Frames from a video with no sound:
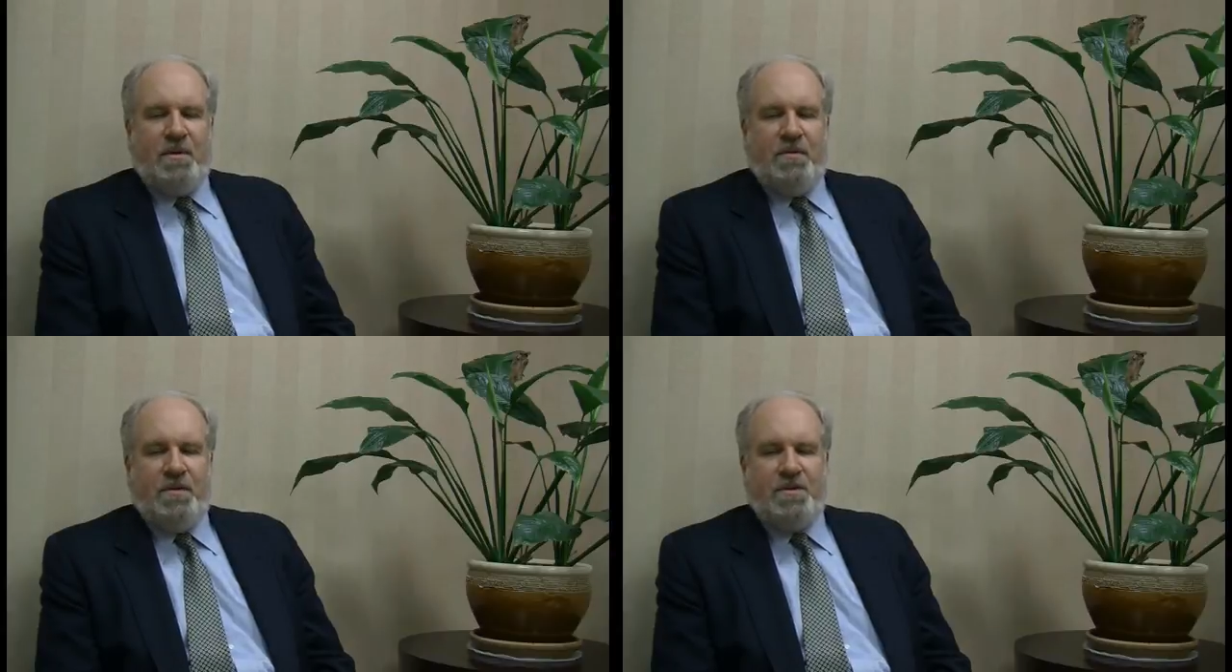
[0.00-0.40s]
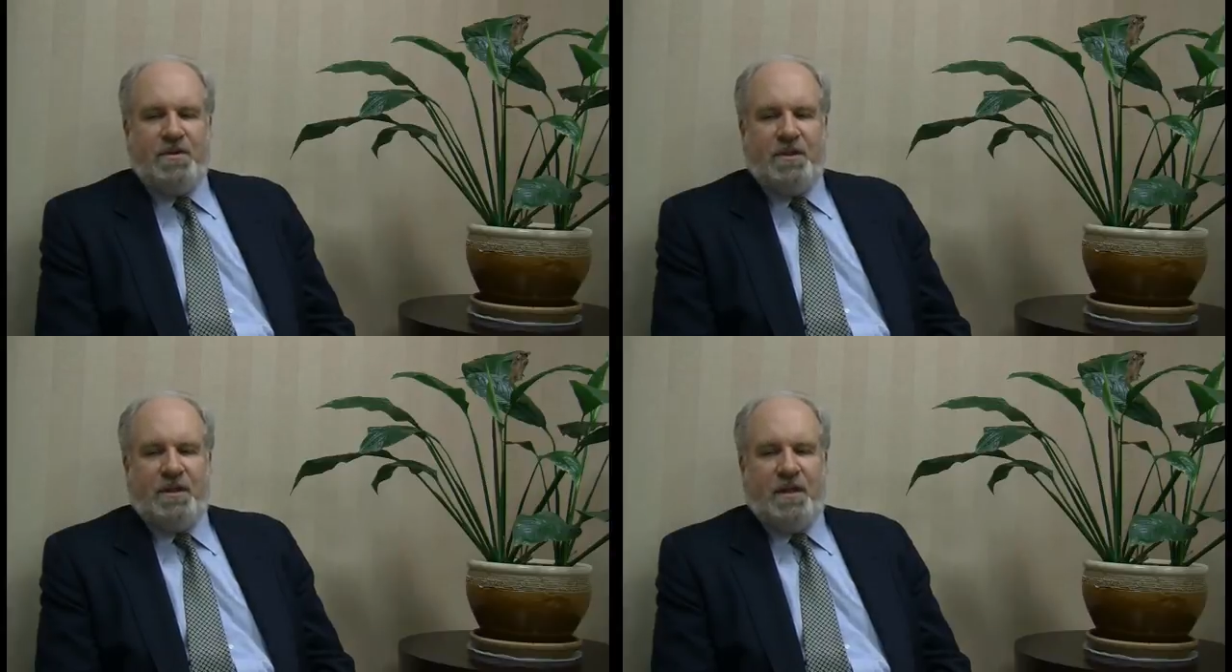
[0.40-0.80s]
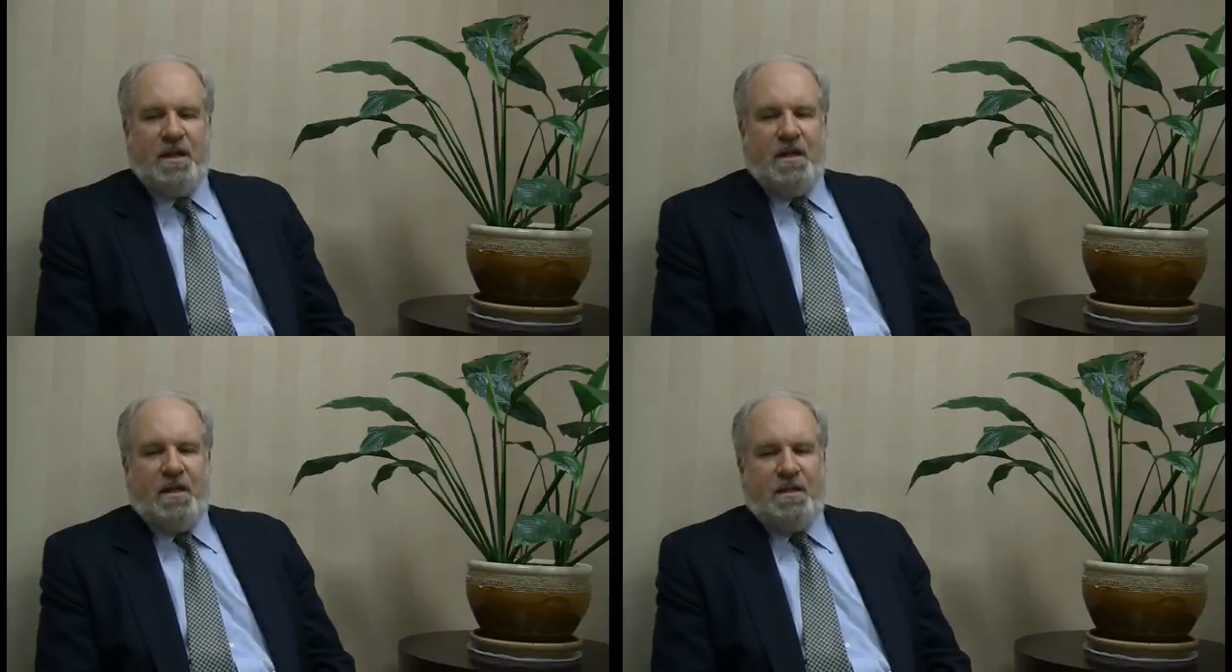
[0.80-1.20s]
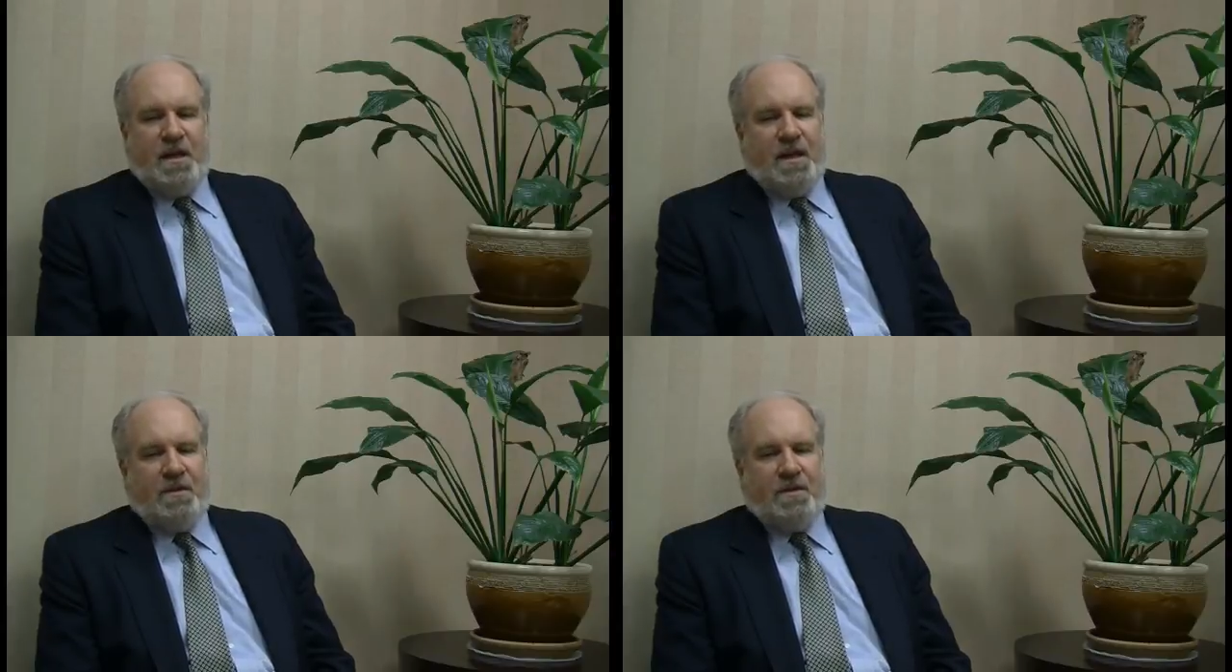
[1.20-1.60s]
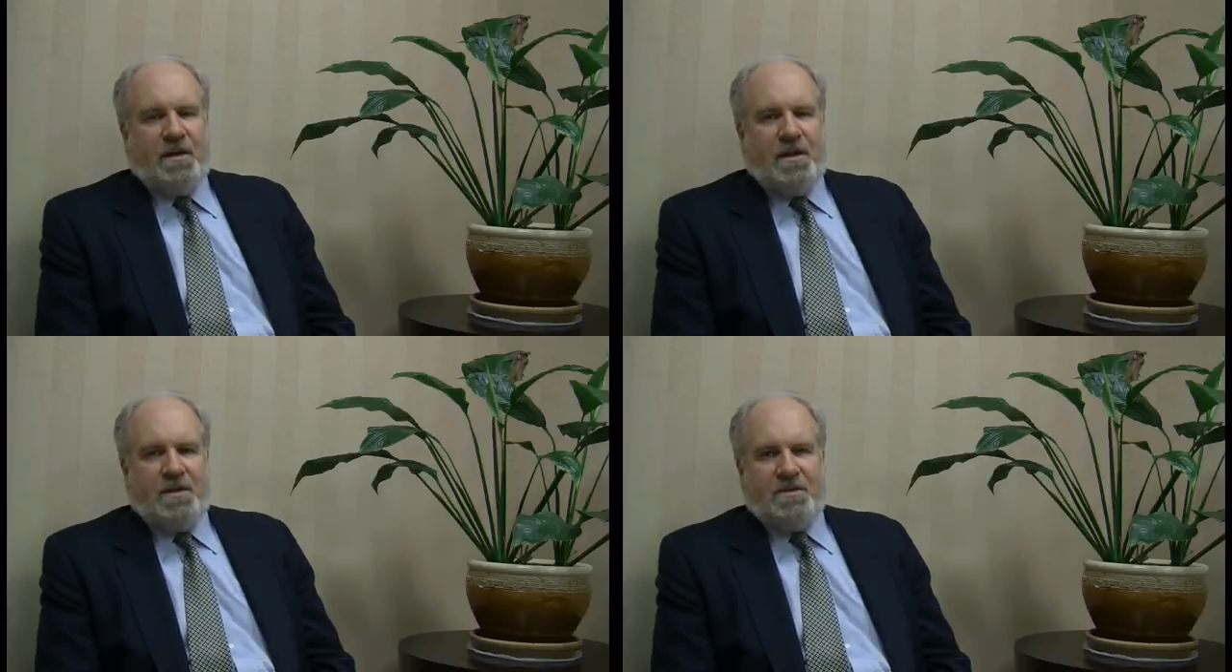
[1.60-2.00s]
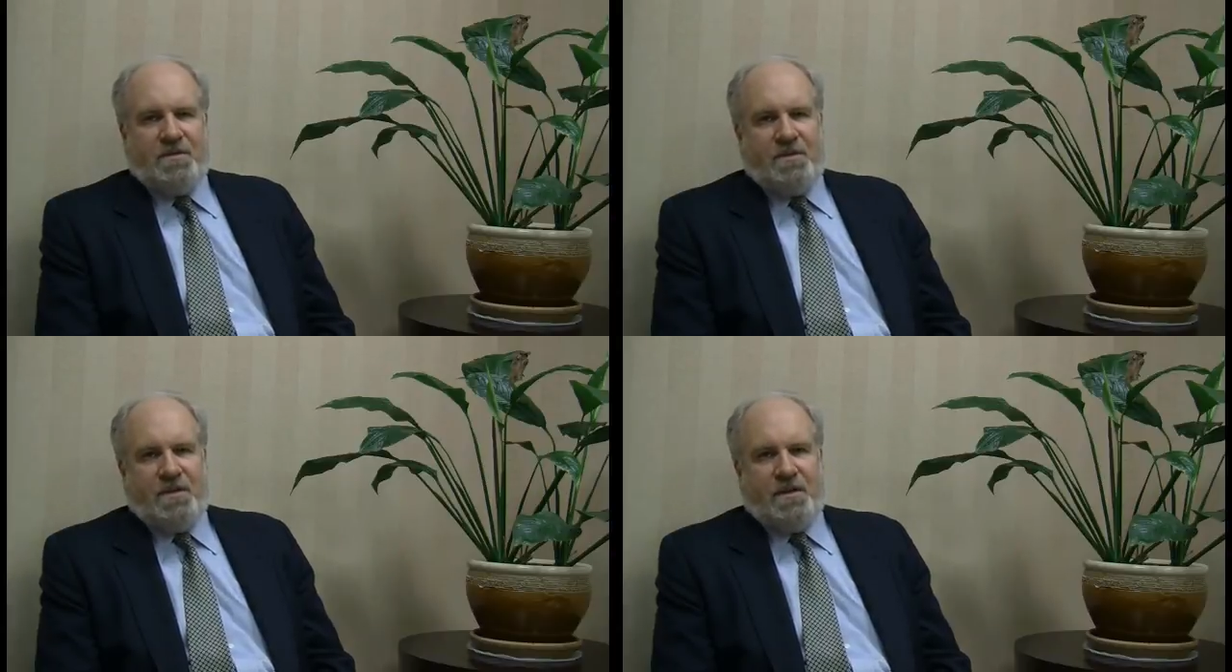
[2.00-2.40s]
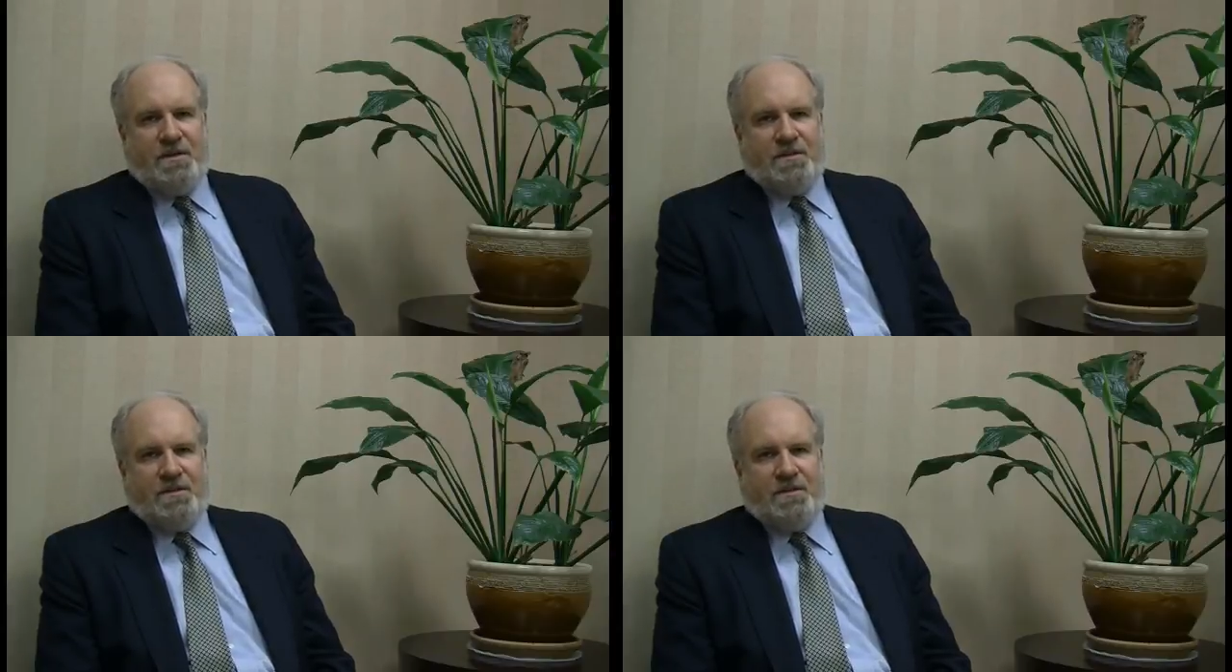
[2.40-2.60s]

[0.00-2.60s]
efficiently to handle the causes of stress.